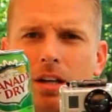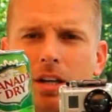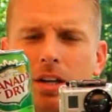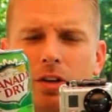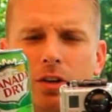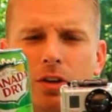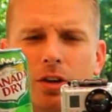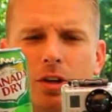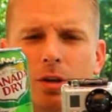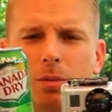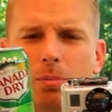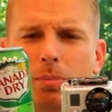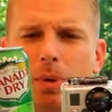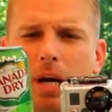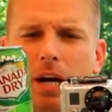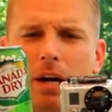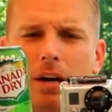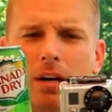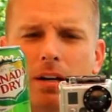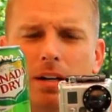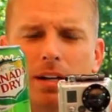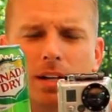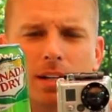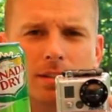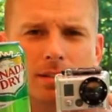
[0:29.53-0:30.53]
You can
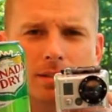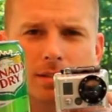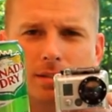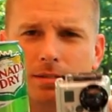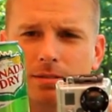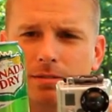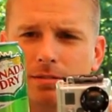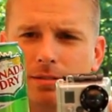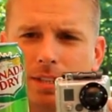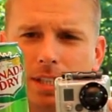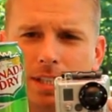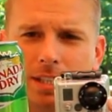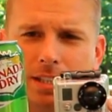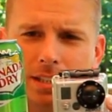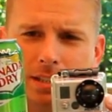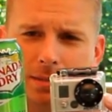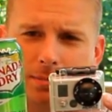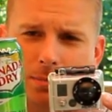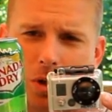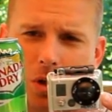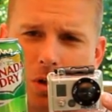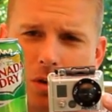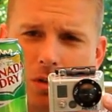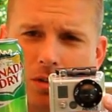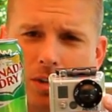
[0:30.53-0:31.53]
compare it. It's
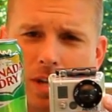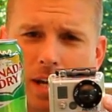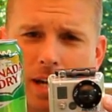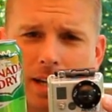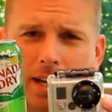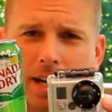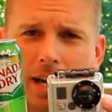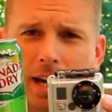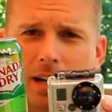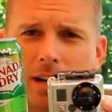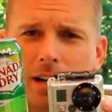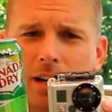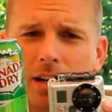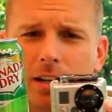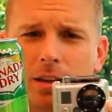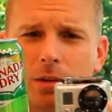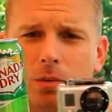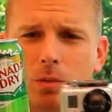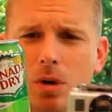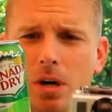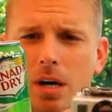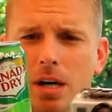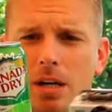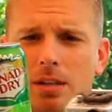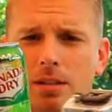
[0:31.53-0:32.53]
smaller than that can
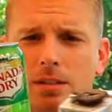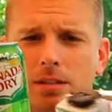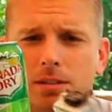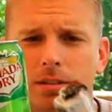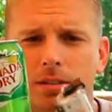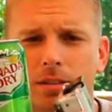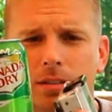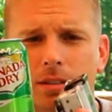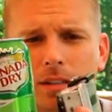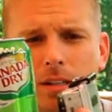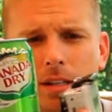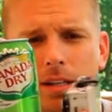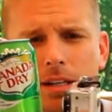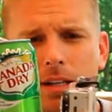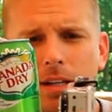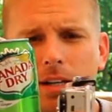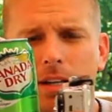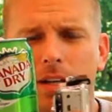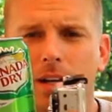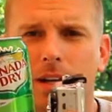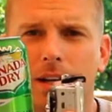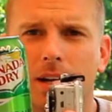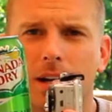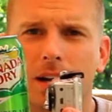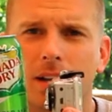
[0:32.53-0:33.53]
height-wise
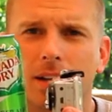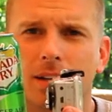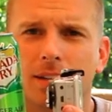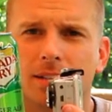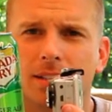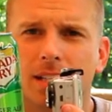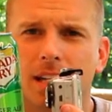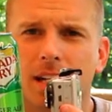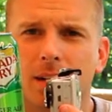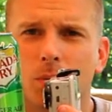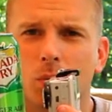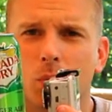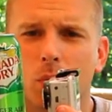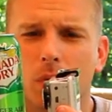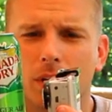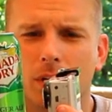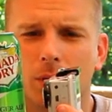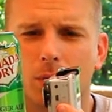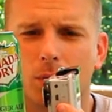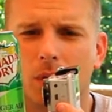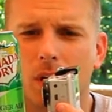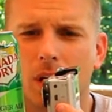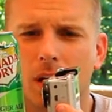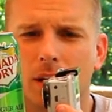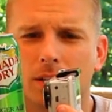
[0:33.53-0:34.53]
and the same
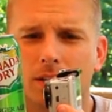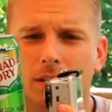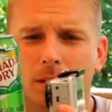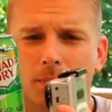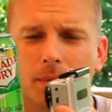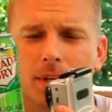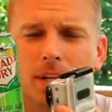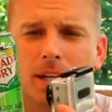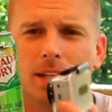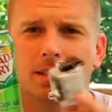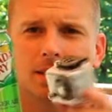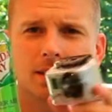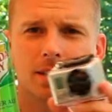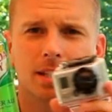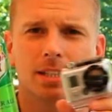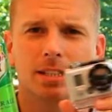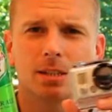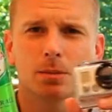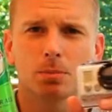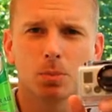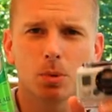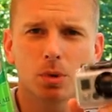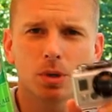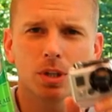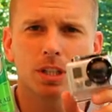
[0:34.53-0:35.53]
width-wise. I mean, it's
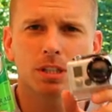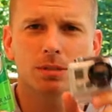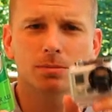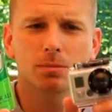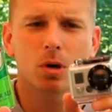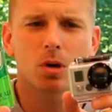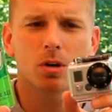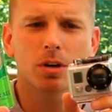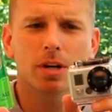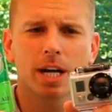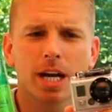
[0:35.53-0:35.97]
a pretty small